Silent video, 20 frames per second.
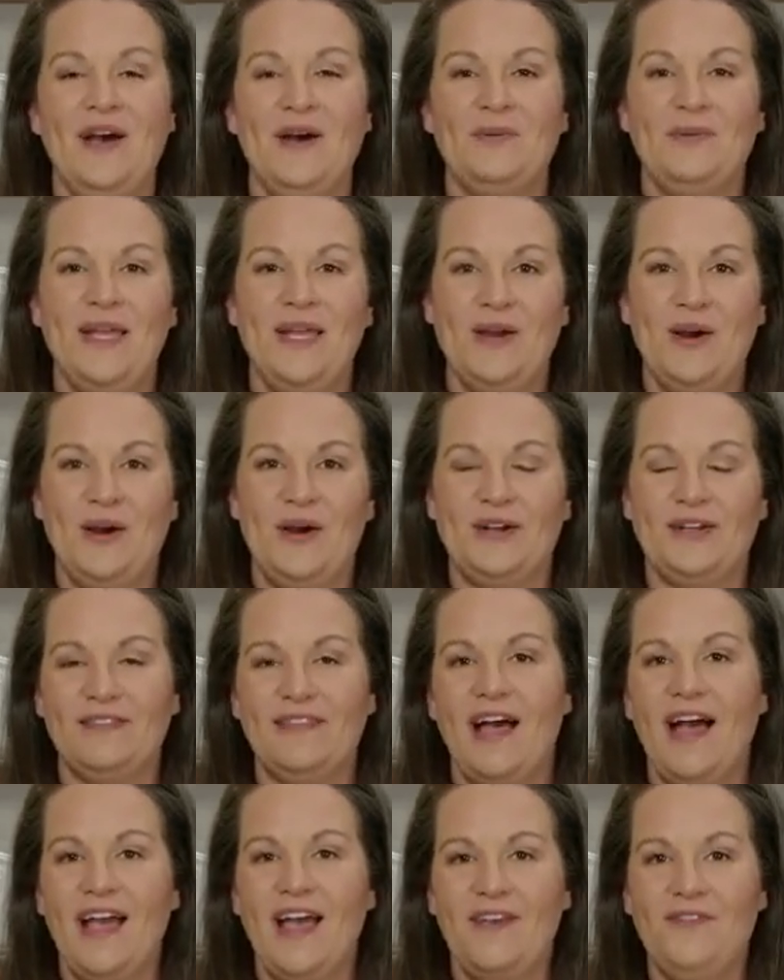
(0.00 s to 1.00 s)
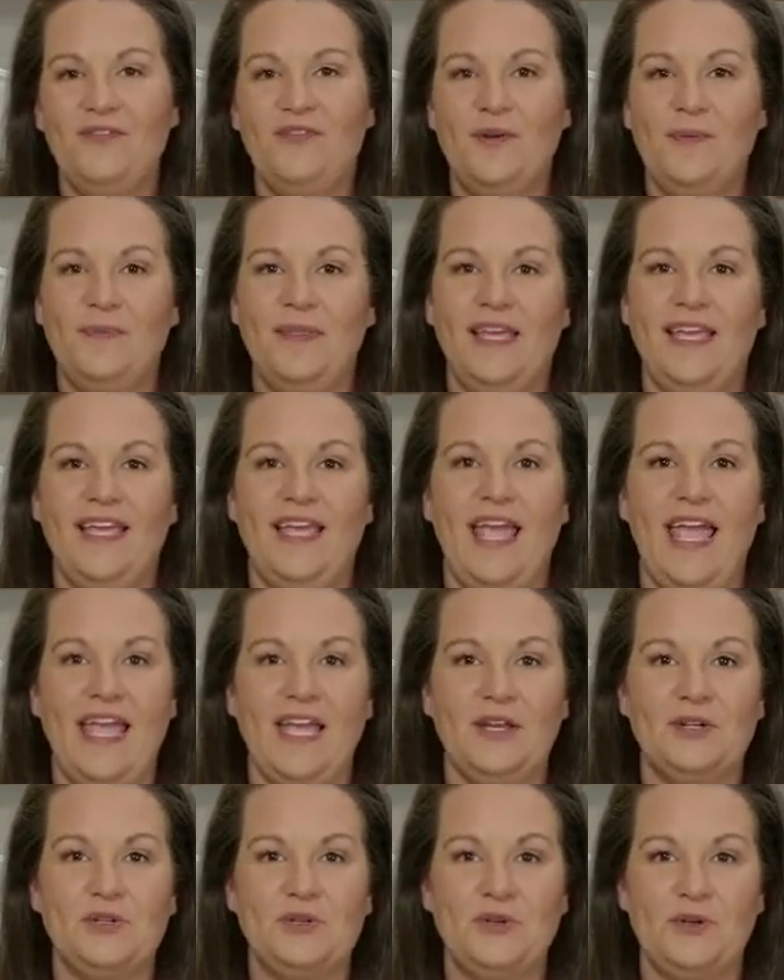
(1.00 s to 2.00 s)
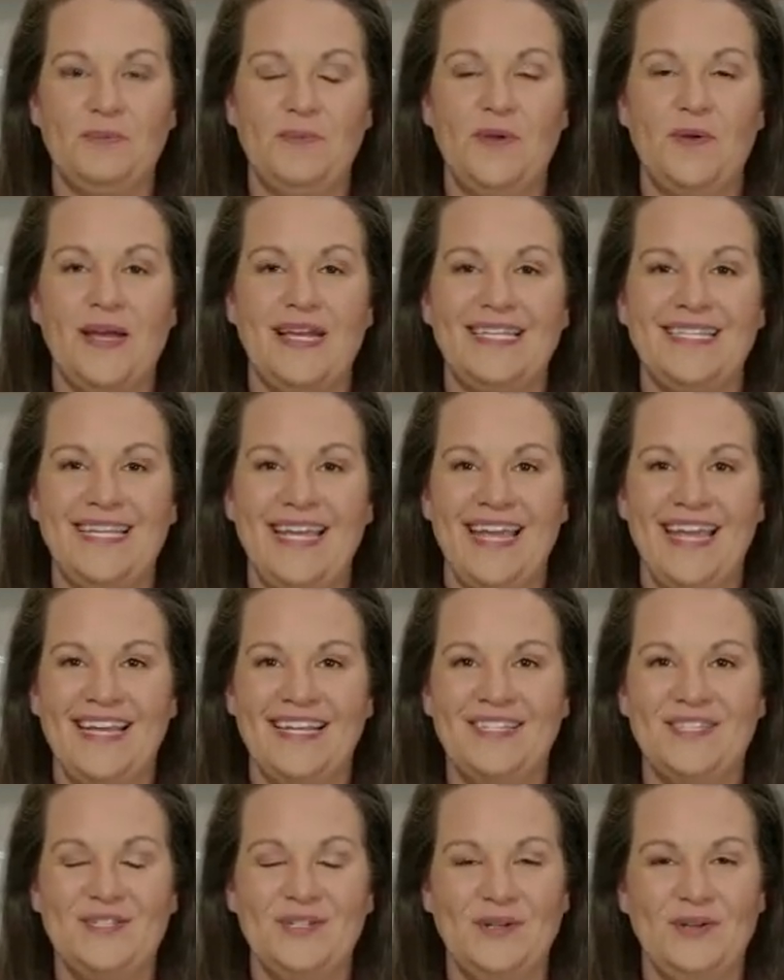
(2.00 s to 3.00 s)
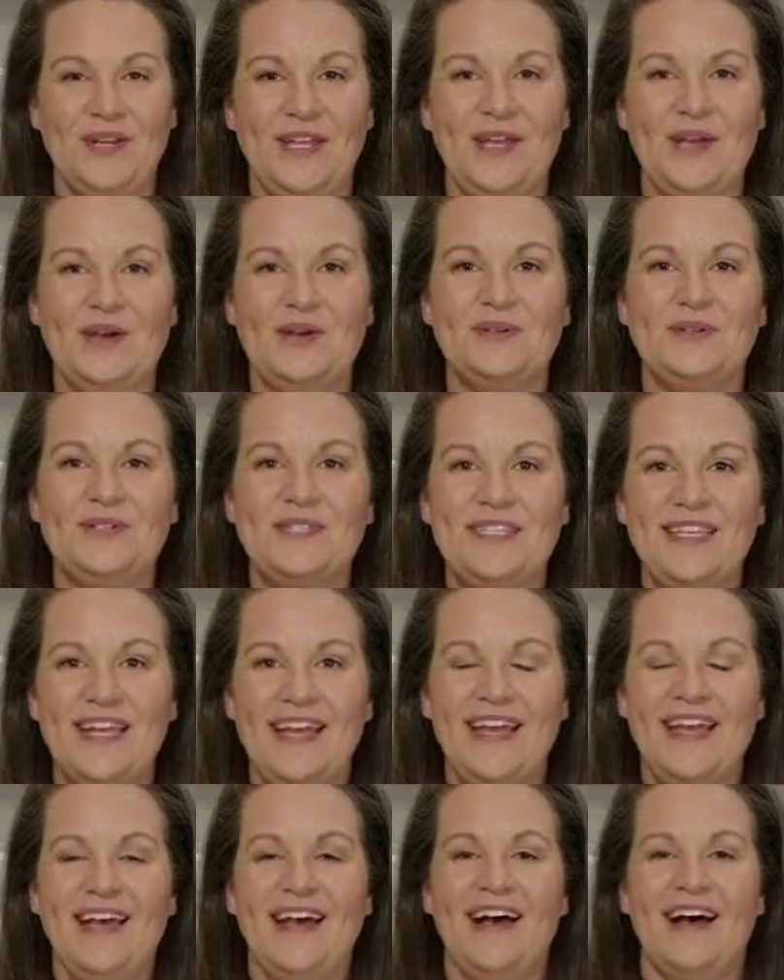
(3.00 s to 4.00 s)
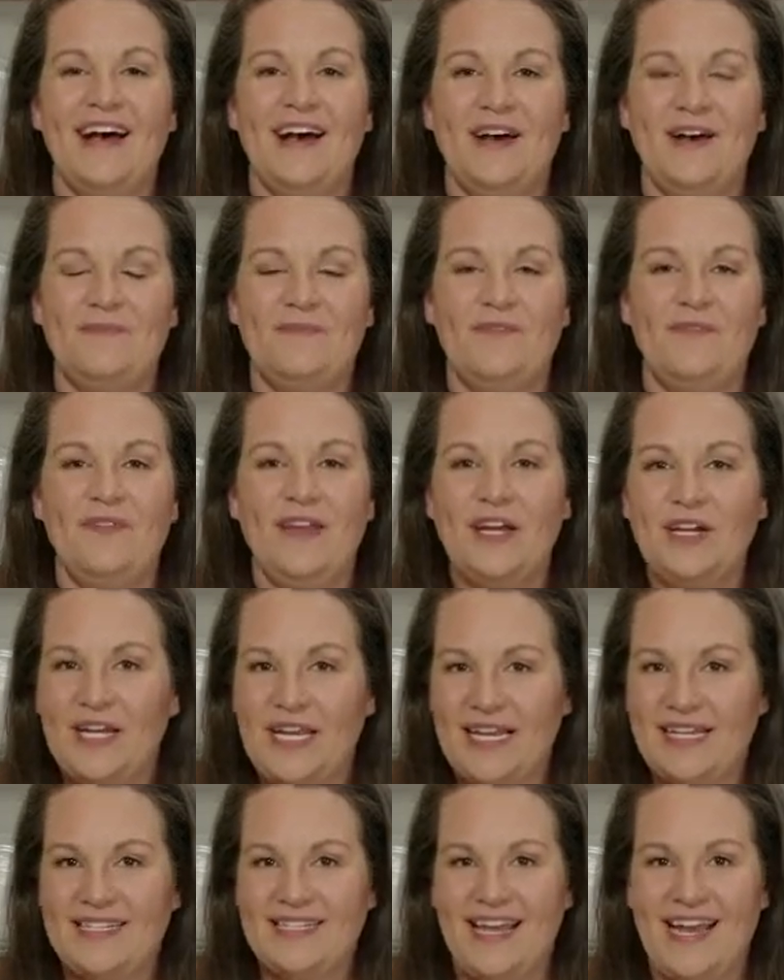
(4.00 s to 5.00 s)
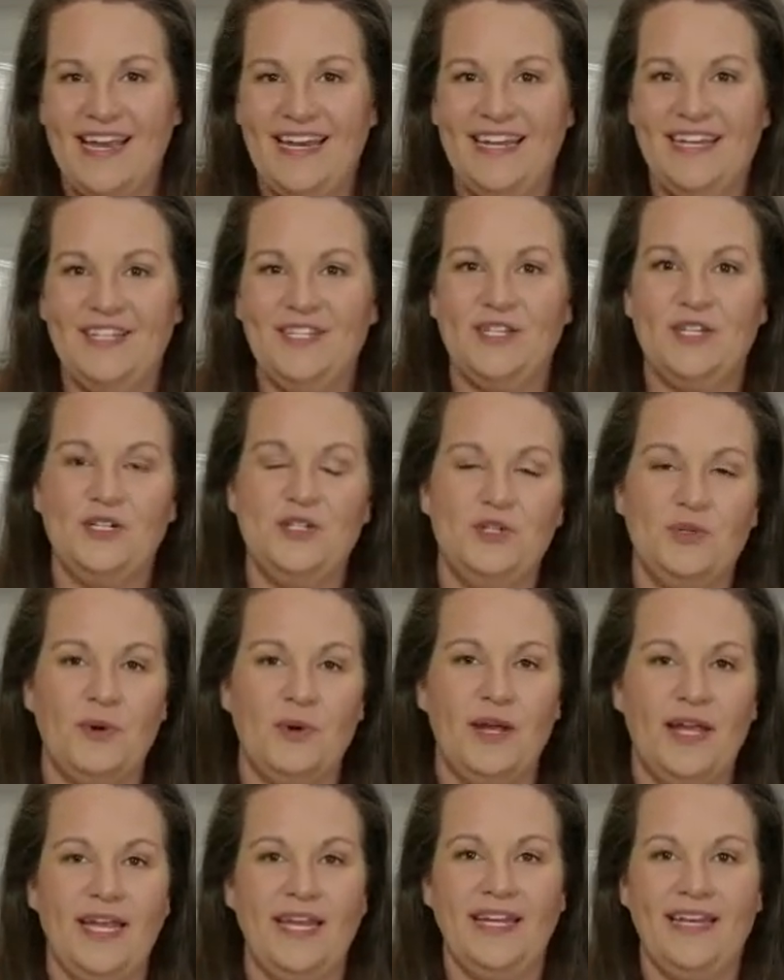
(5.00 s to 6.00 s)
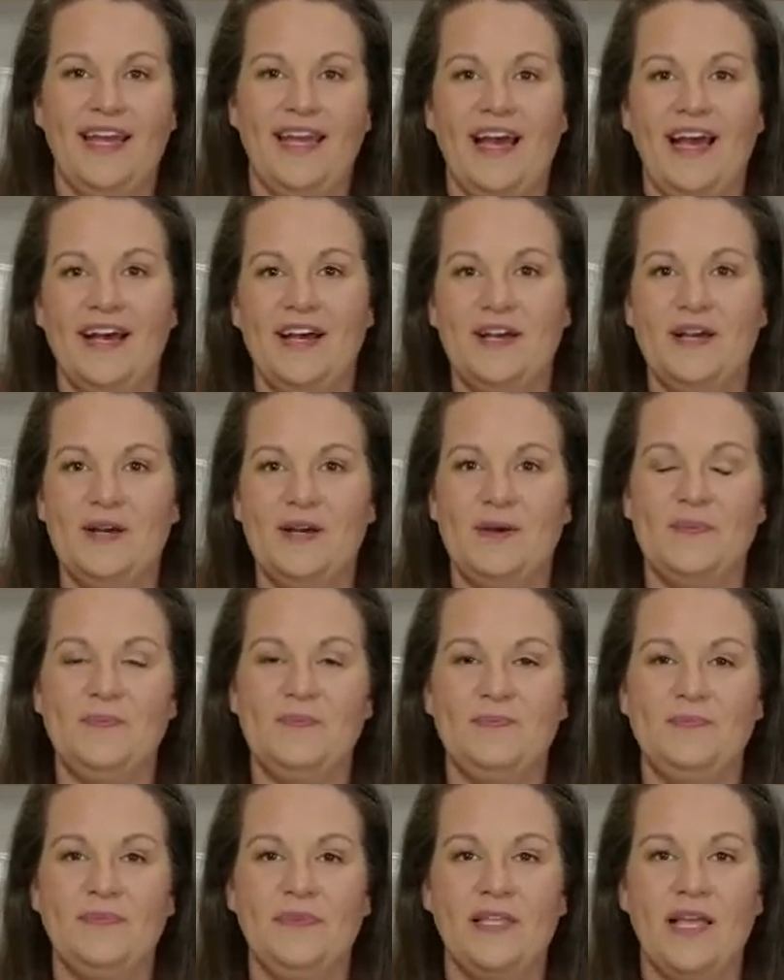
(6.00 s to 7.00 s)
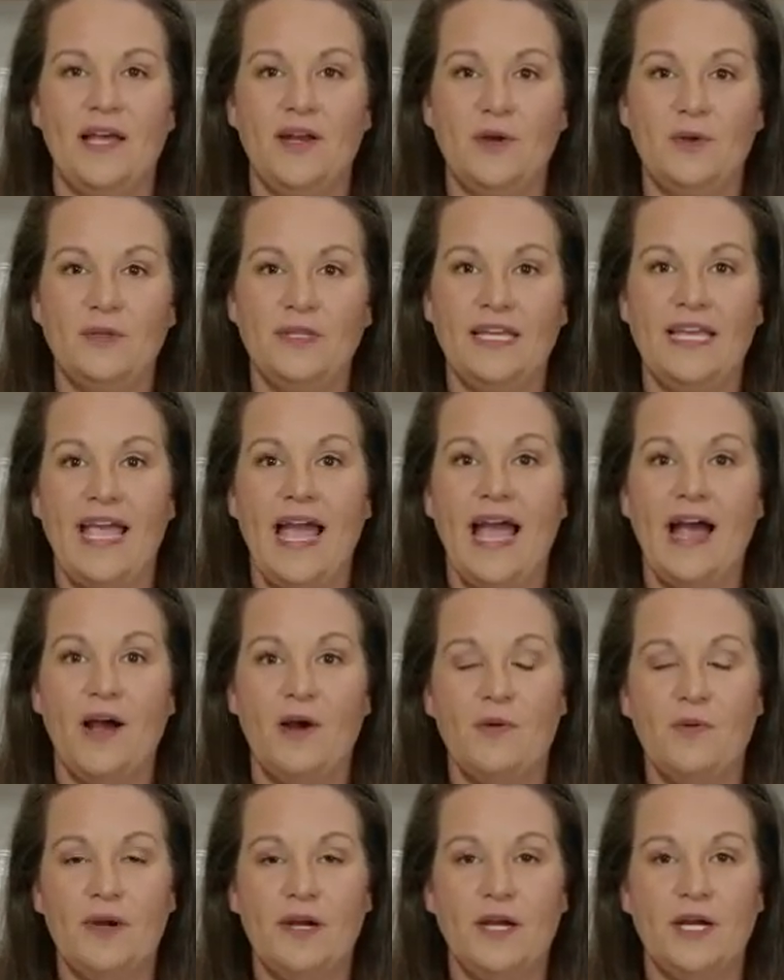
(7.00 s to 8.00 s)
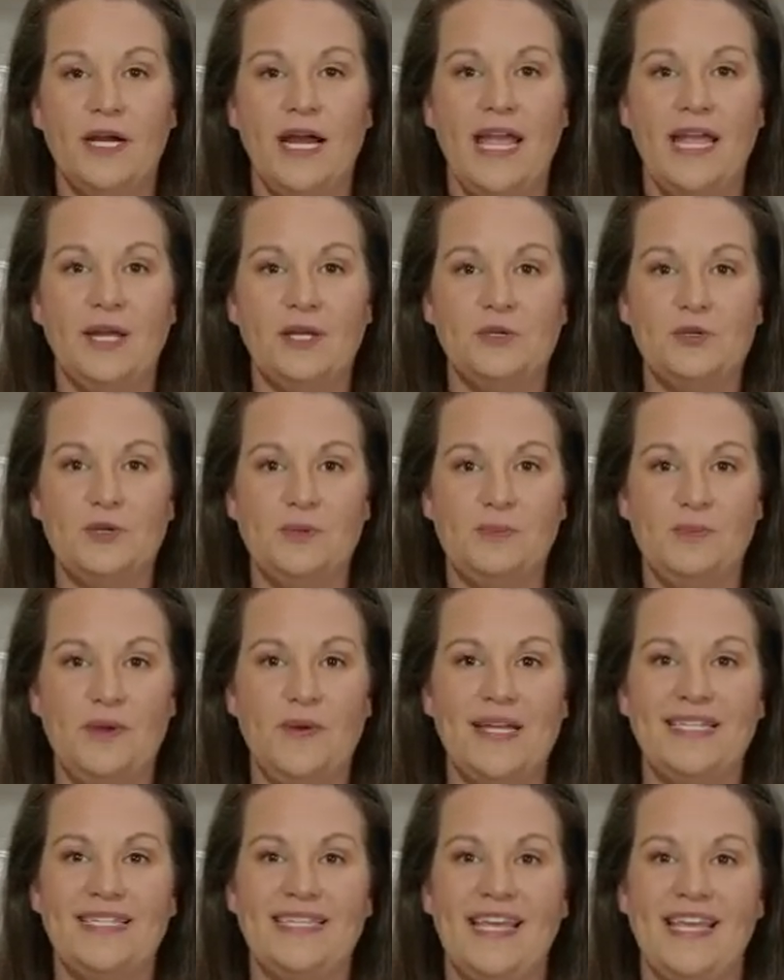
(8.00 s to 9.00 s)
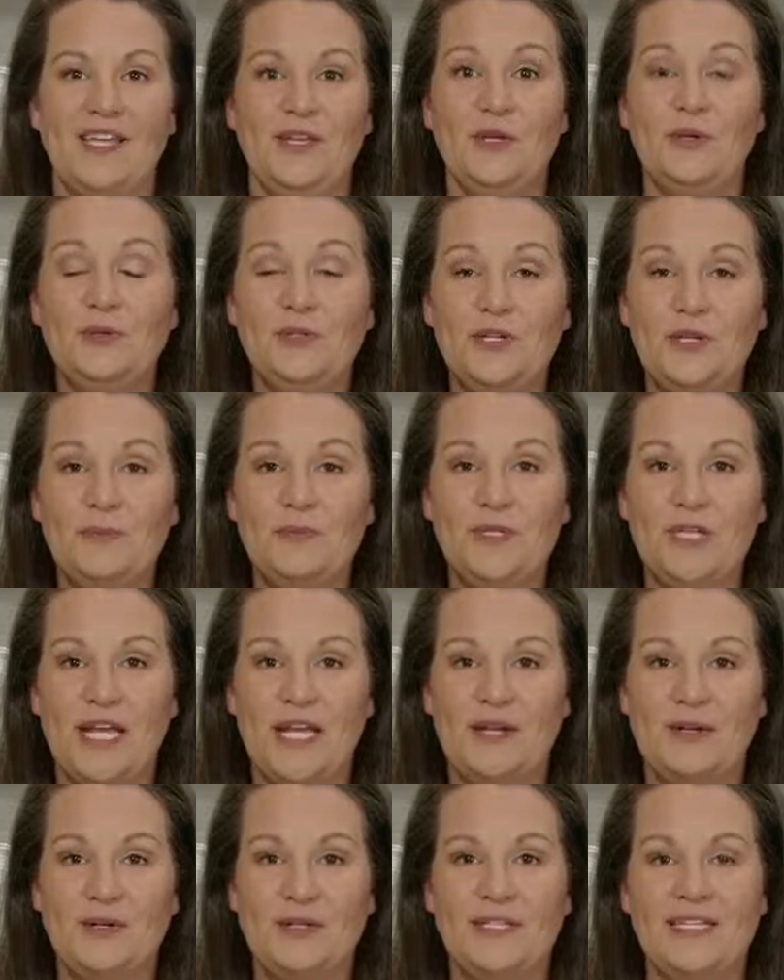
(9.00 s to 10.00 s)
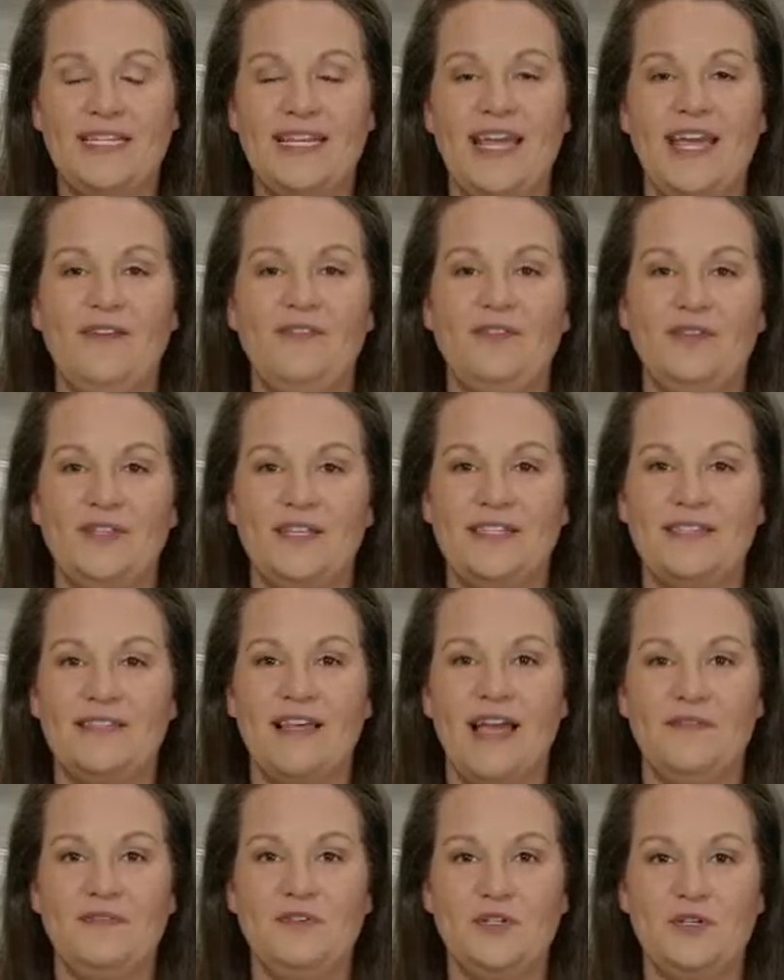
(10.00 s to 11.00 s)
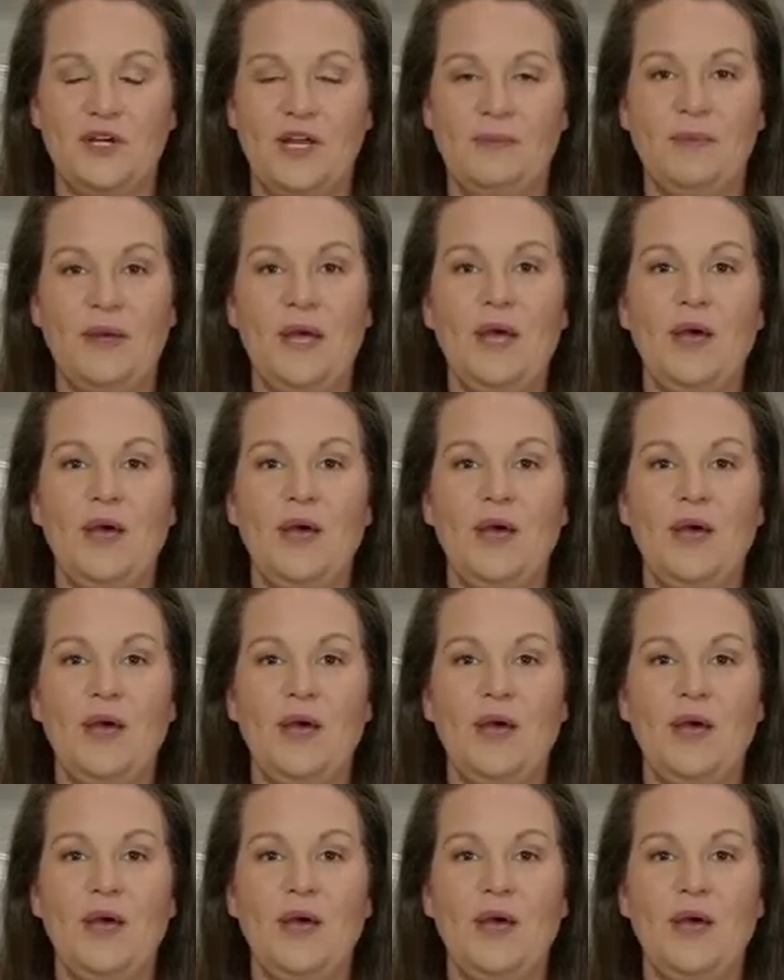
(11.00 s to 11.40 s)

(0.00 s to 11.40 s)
We are live from the Ankarsrum USA studios. Very excited to join not only our Ankarsrum USA YouTube channel today for this live stream,